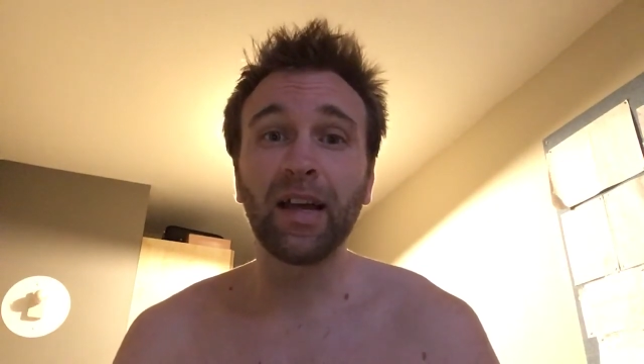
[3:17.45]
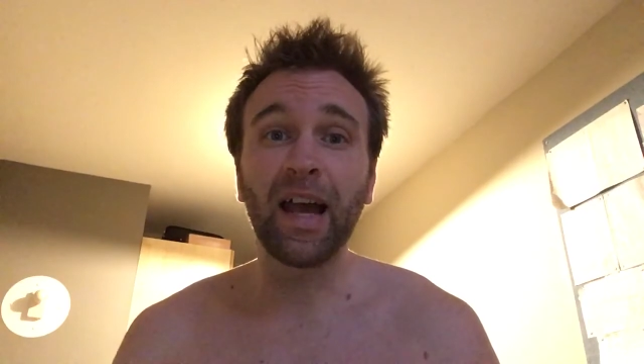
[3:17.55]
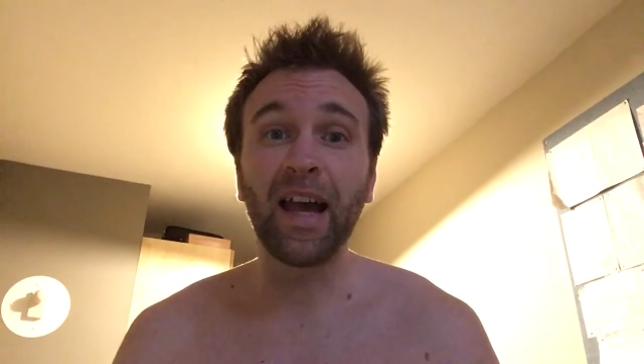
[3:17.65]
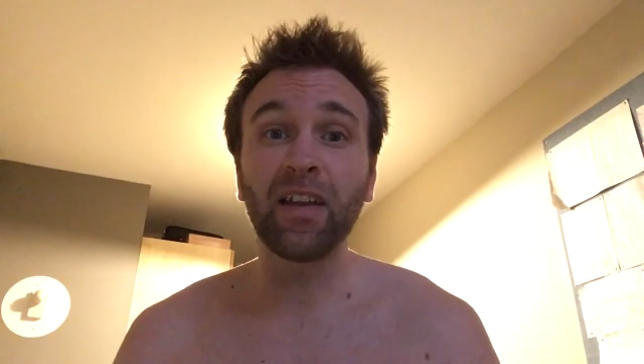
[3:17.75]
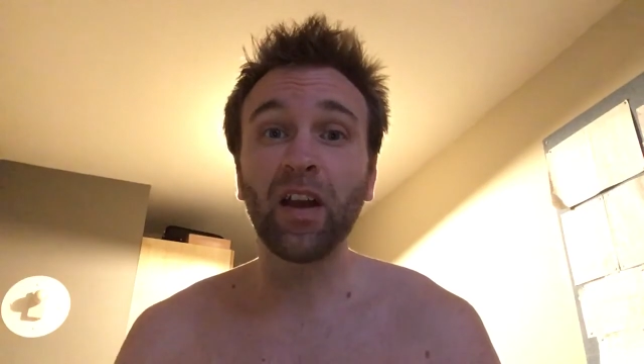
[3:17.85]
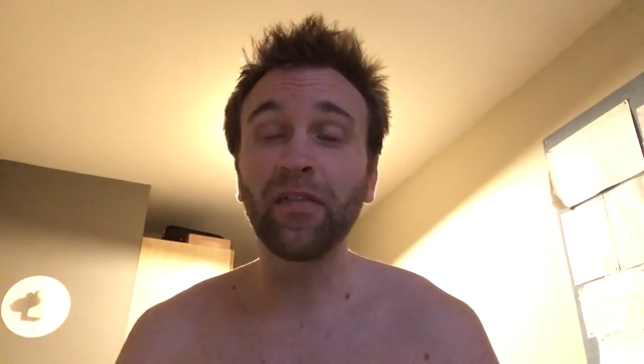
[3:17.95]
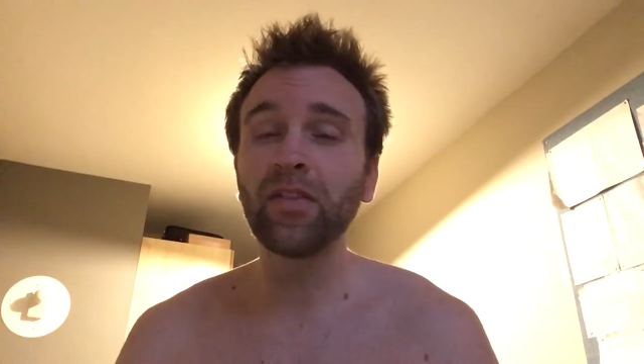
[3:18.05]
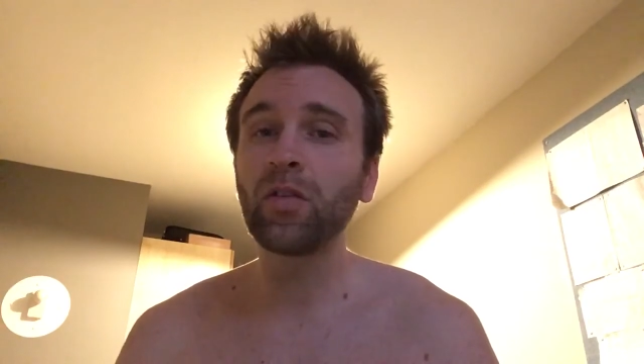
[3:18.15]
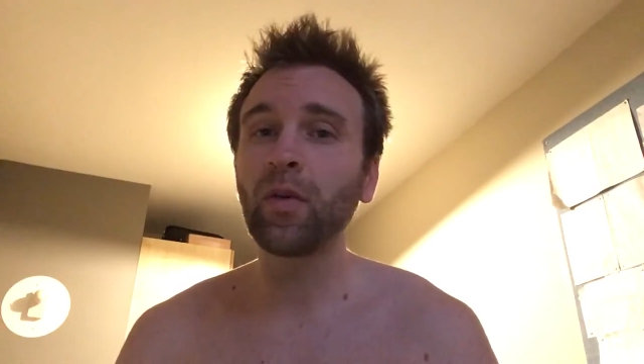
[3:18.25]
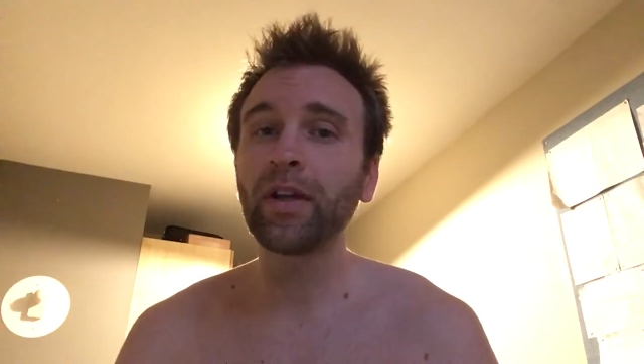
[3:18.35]
and I
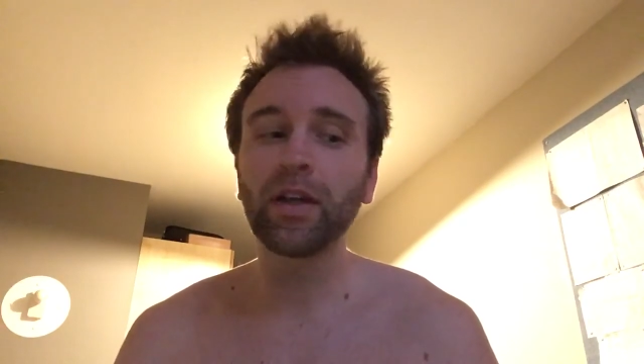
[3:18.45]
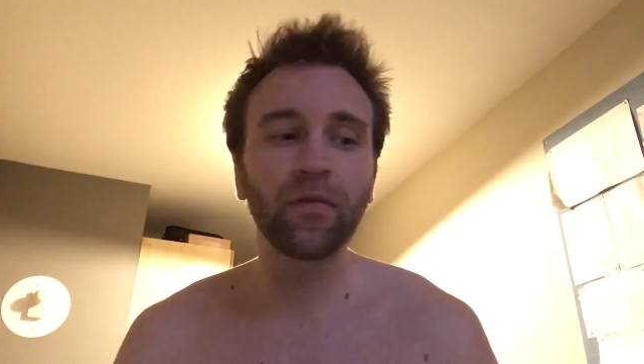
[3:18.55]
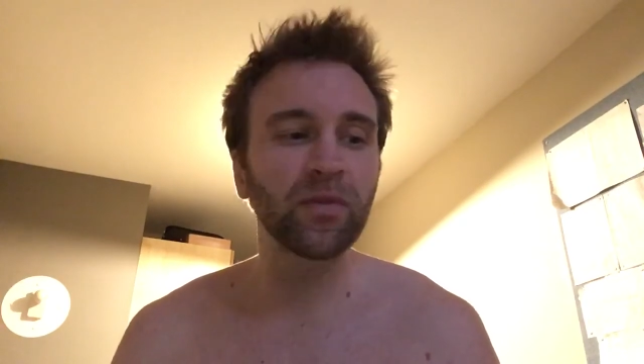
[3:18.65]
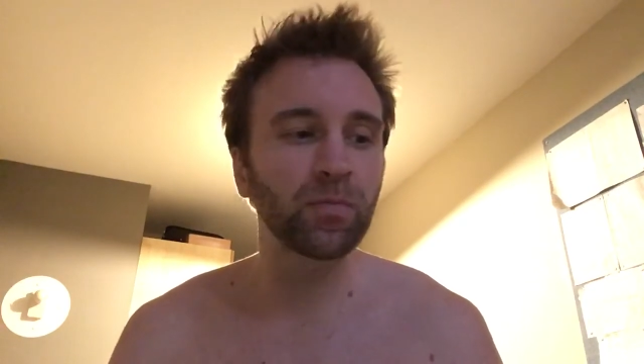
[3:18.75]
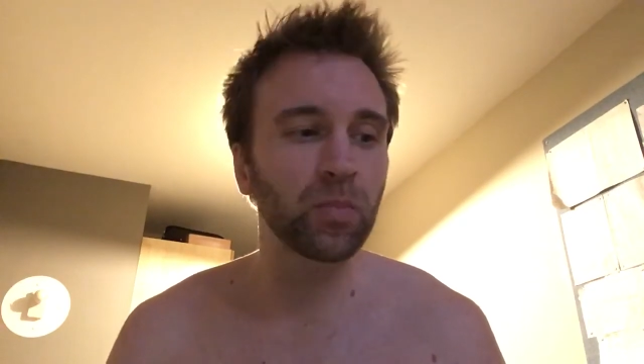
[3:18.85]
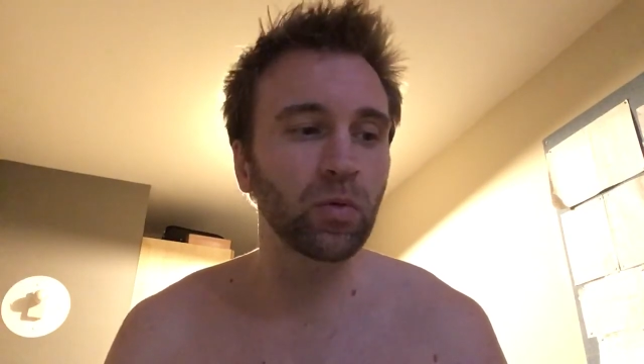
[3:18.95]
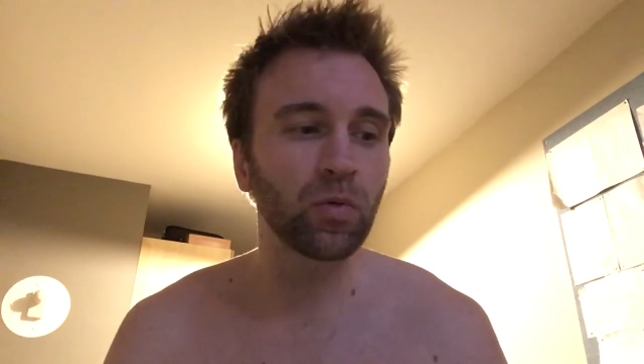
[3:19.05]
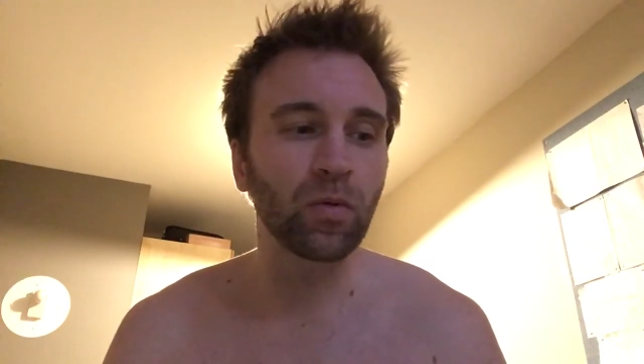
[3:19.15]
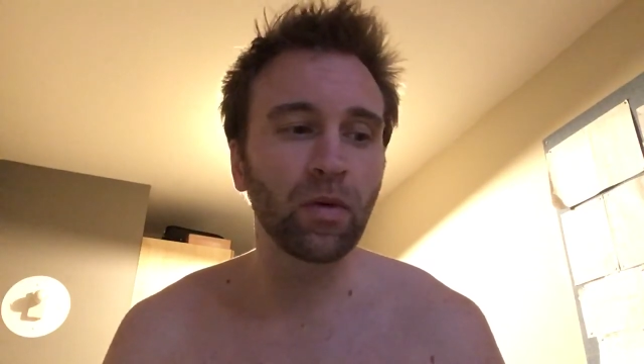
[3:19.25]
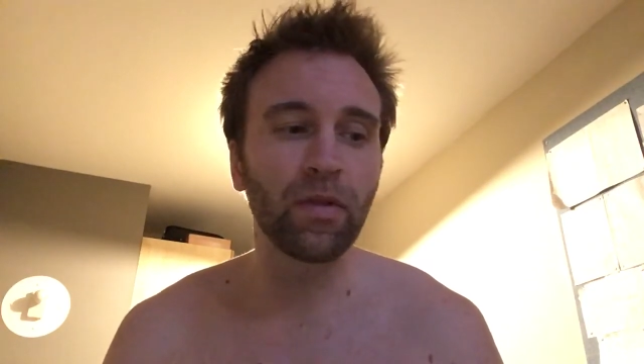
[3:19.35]
feel quite
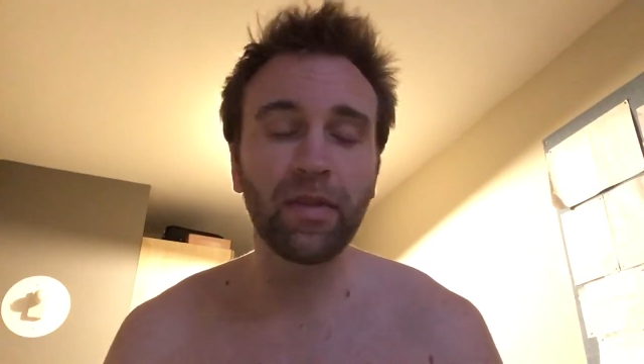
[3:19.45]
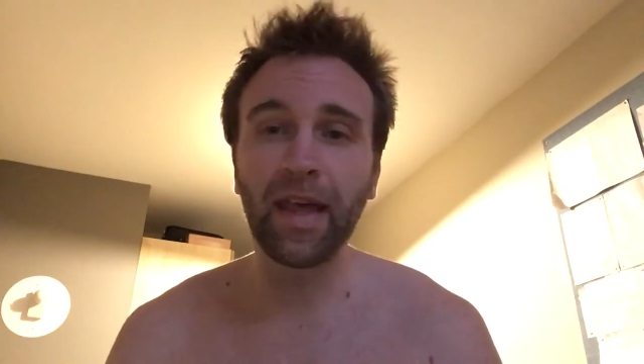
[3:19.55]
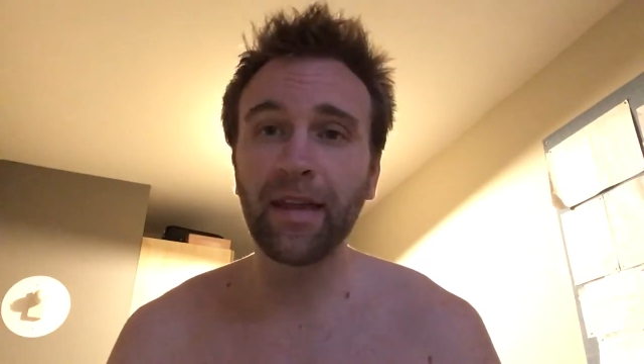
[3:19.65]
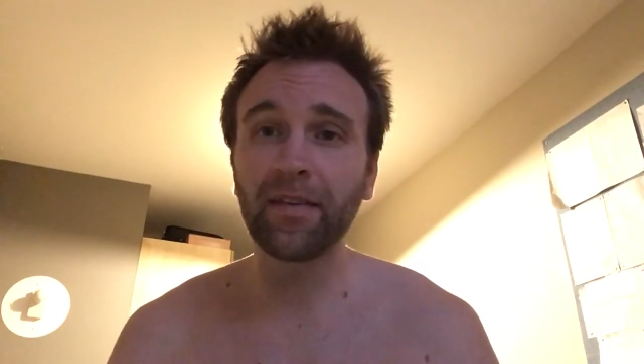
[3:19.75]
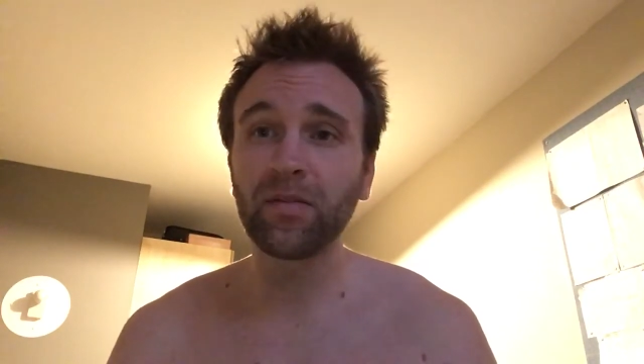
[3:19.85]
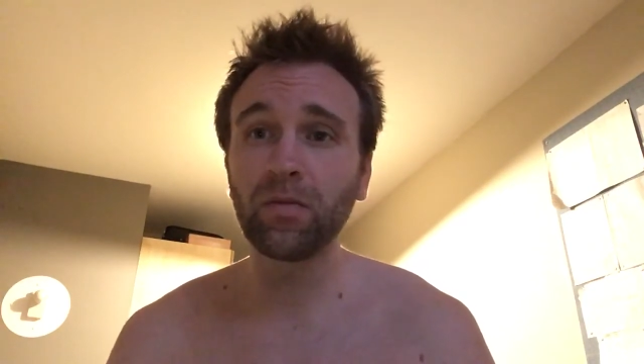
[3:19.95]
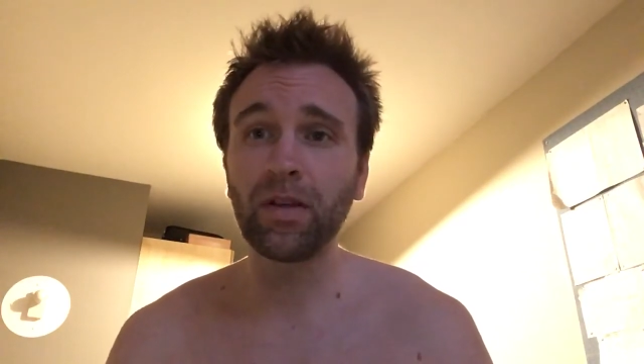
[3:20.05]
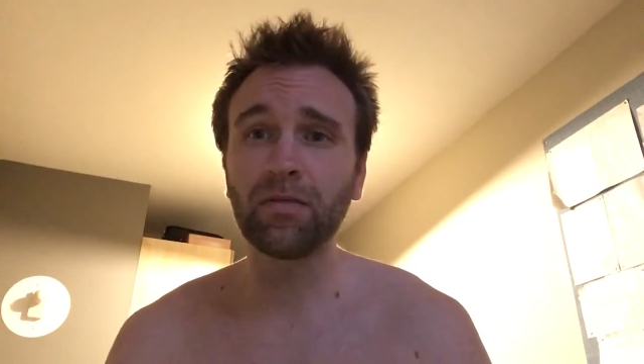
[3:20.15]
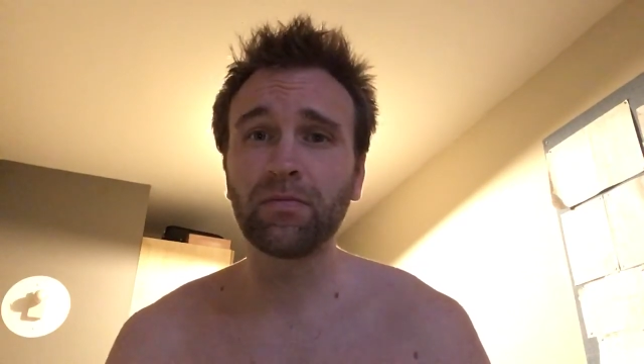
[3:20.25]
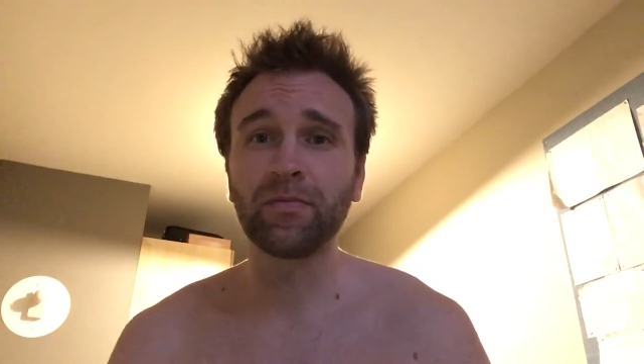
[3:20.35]
comfortable then as
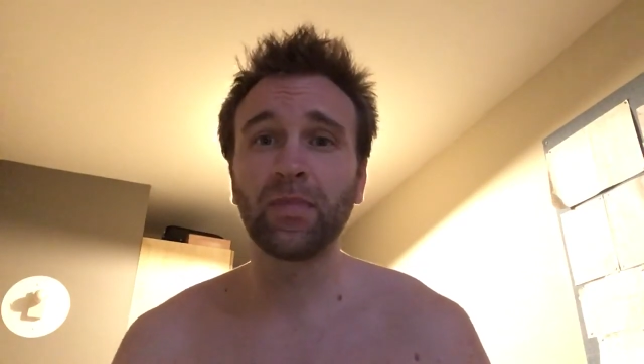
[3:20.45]
well.